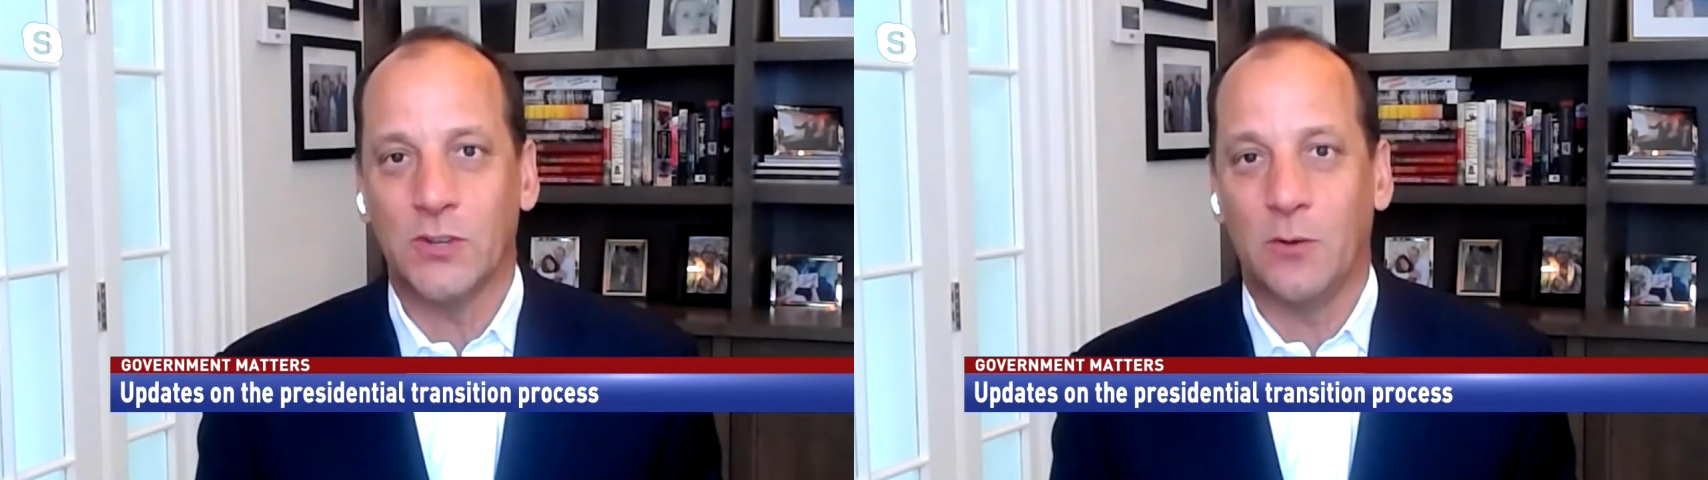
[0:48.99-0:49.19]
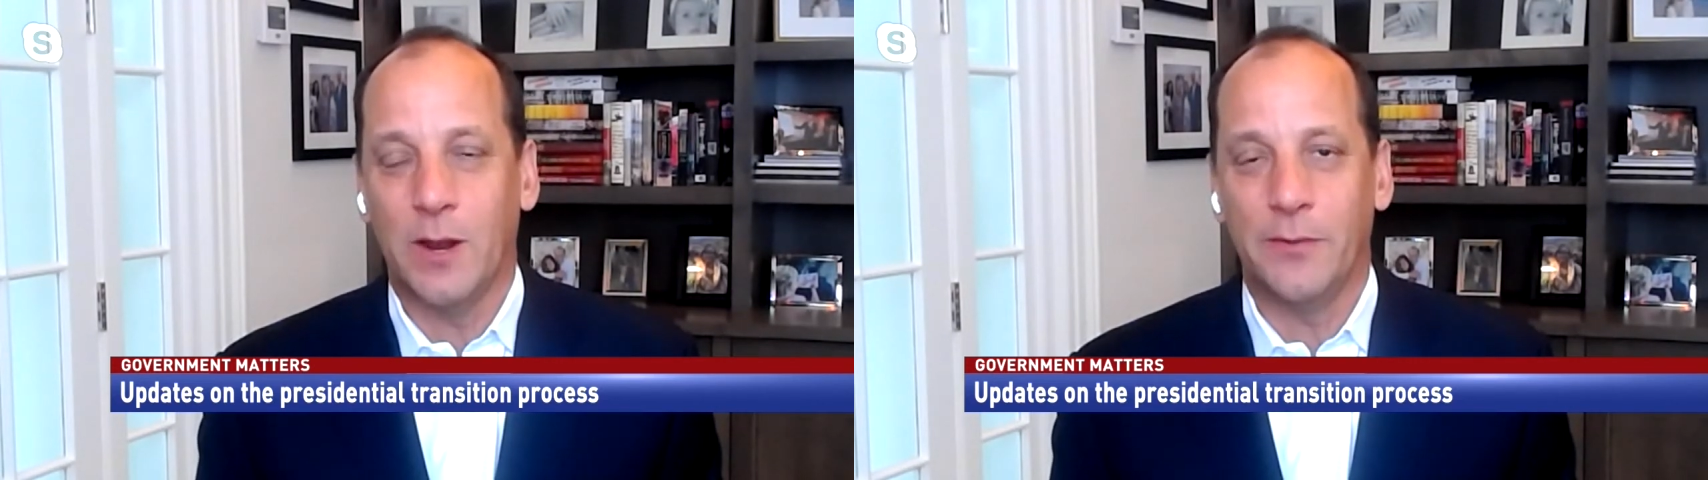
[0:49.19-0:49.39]

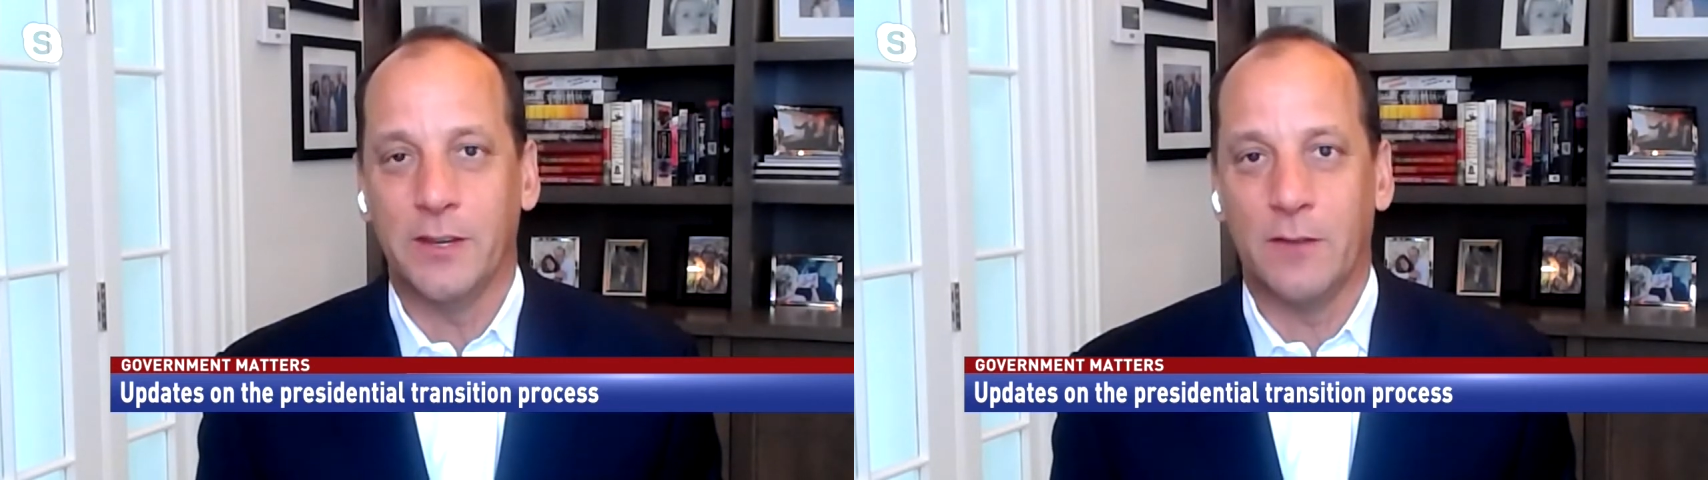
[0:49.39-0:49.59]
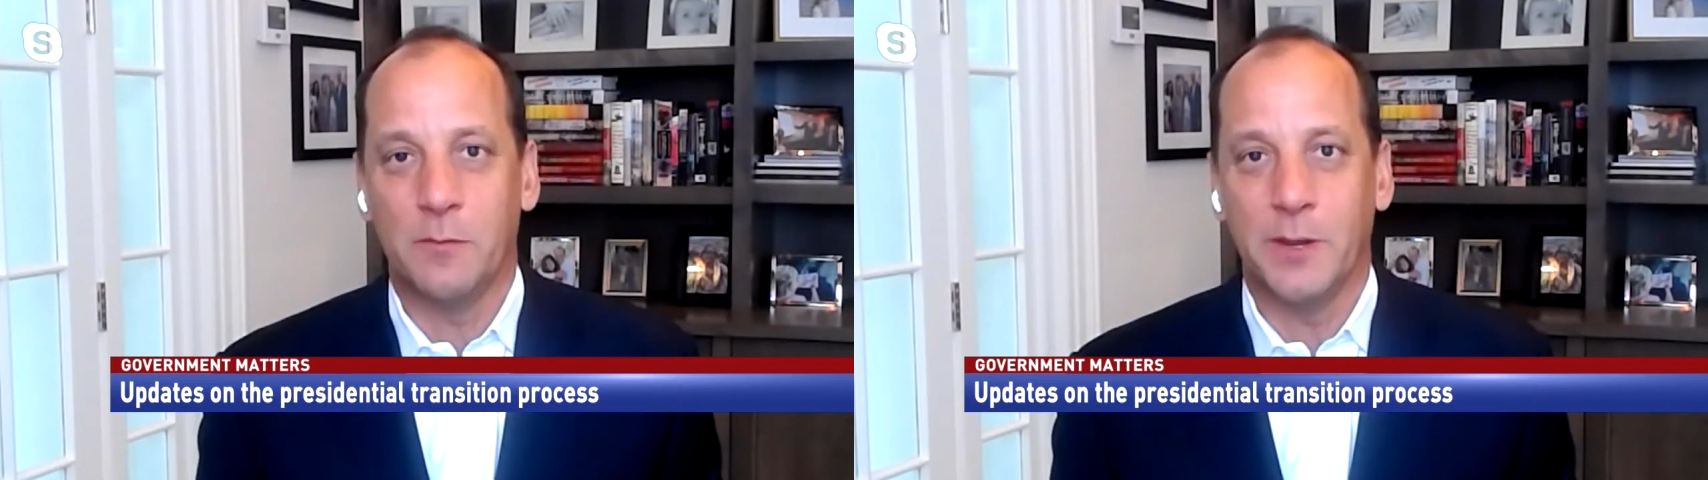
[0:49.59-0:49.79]
around the
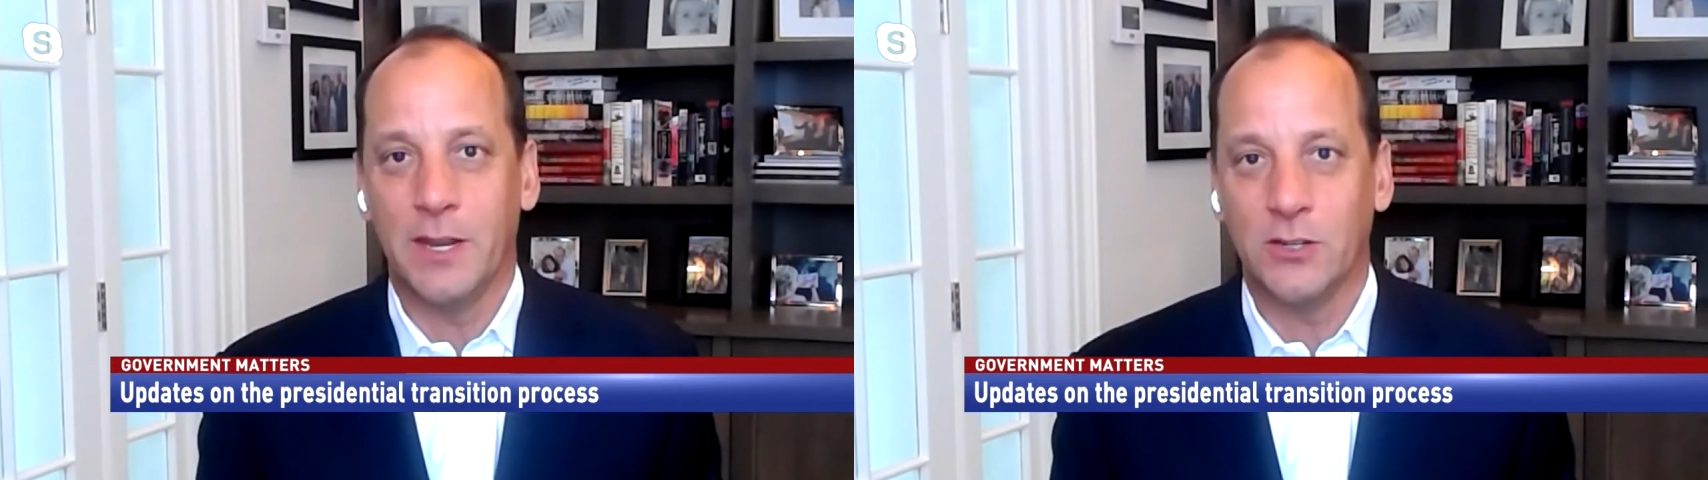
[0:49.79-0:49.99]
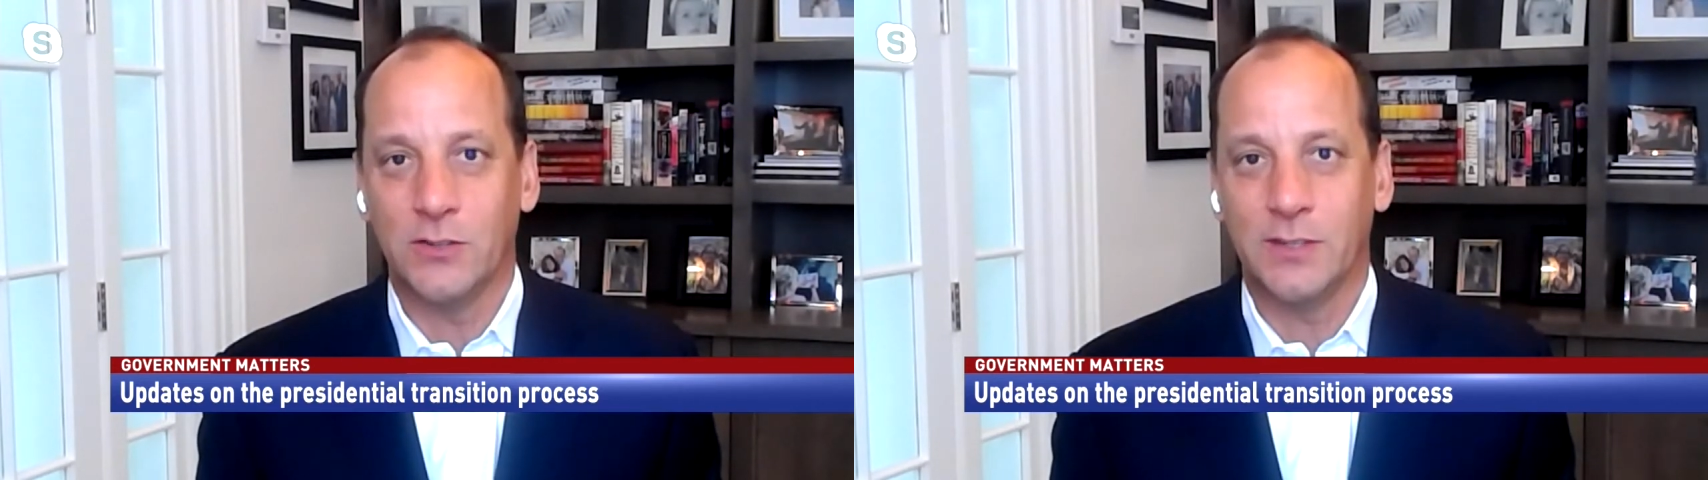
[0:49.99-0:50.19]
government
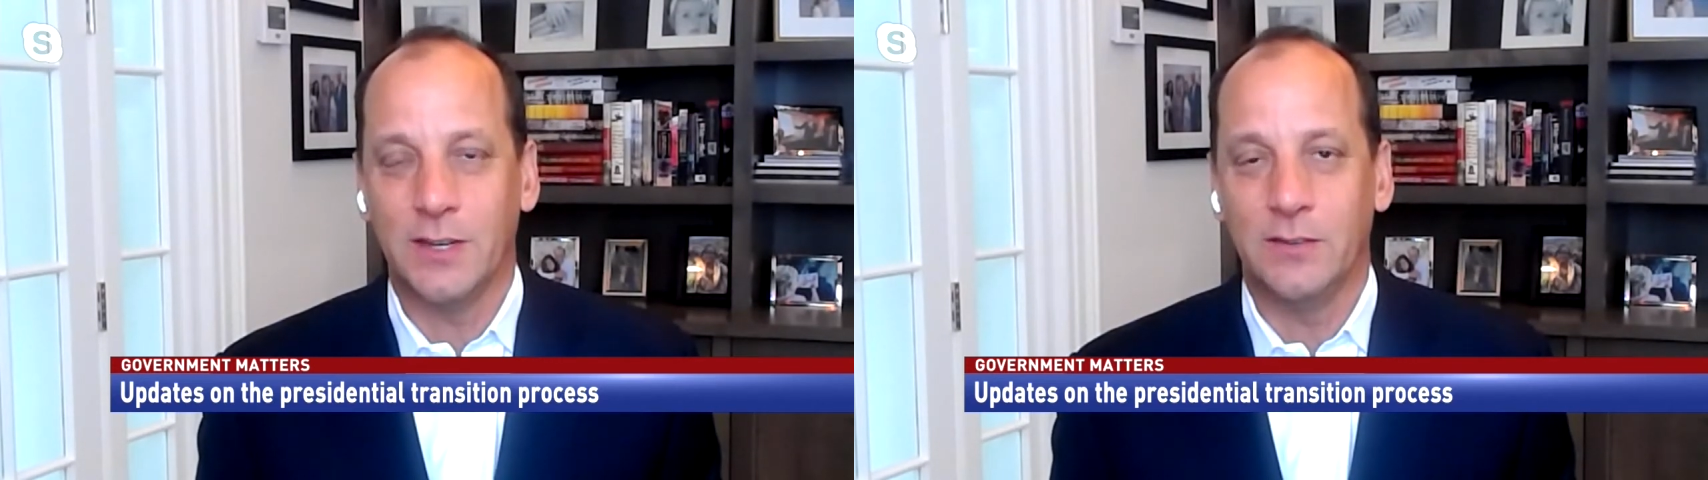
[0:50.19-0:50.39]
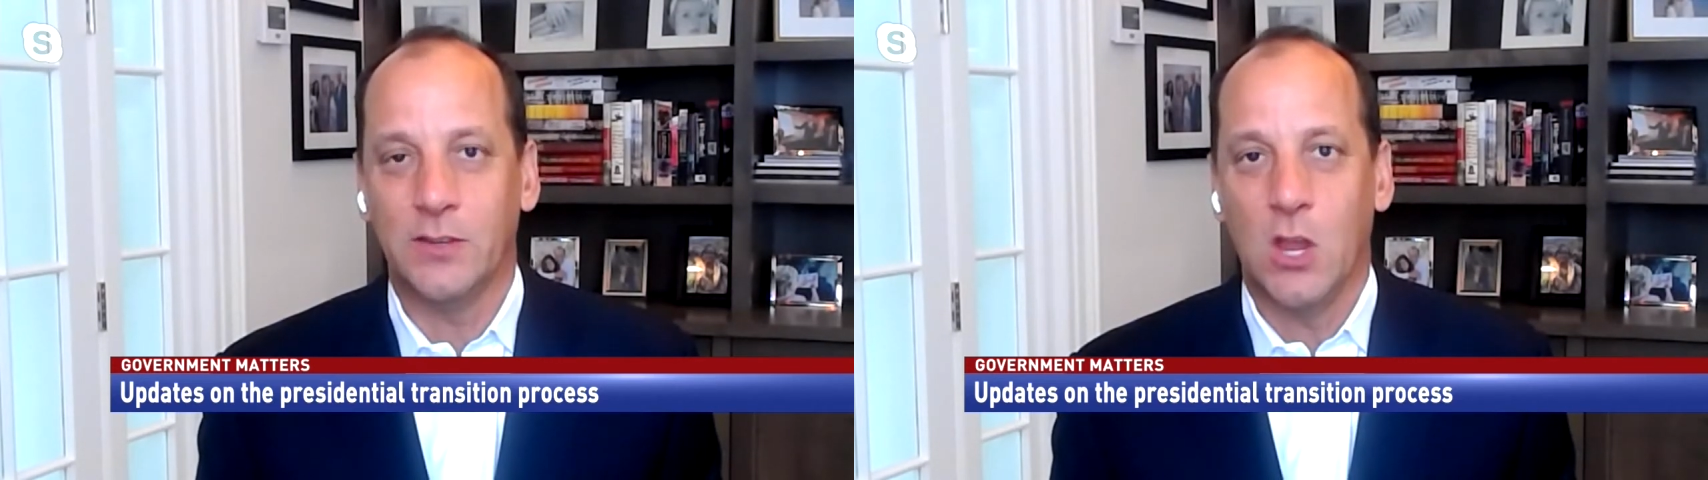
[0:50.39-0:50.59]

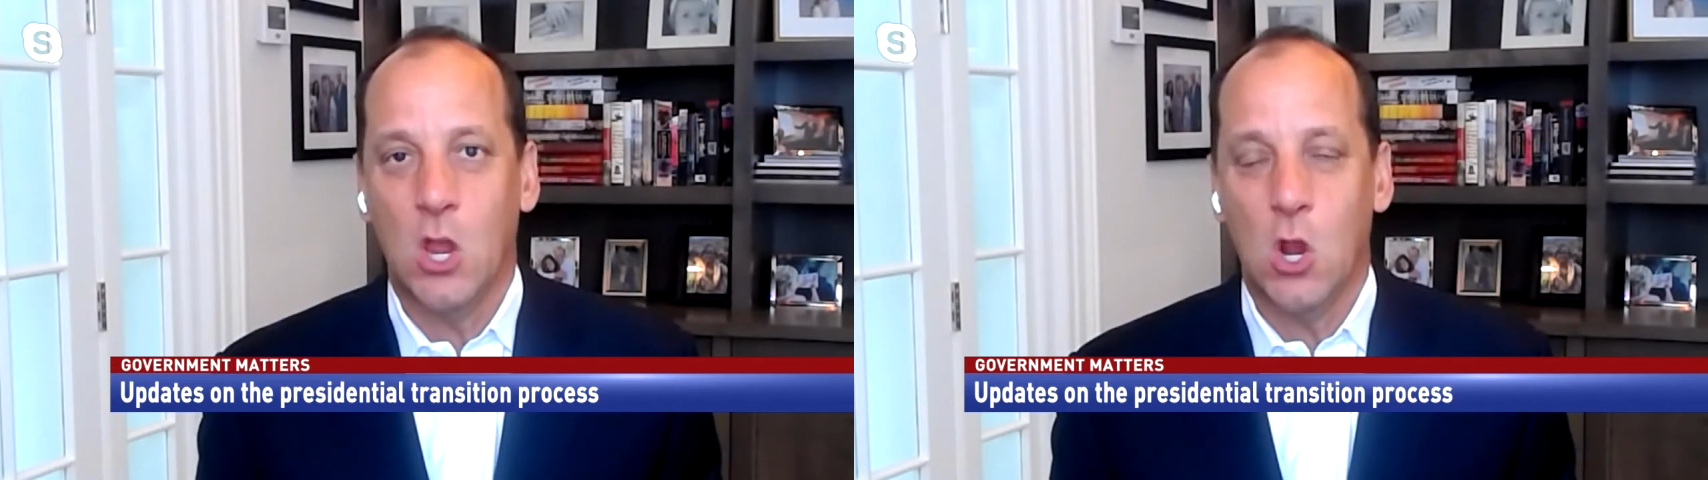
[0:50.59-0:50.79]
agencies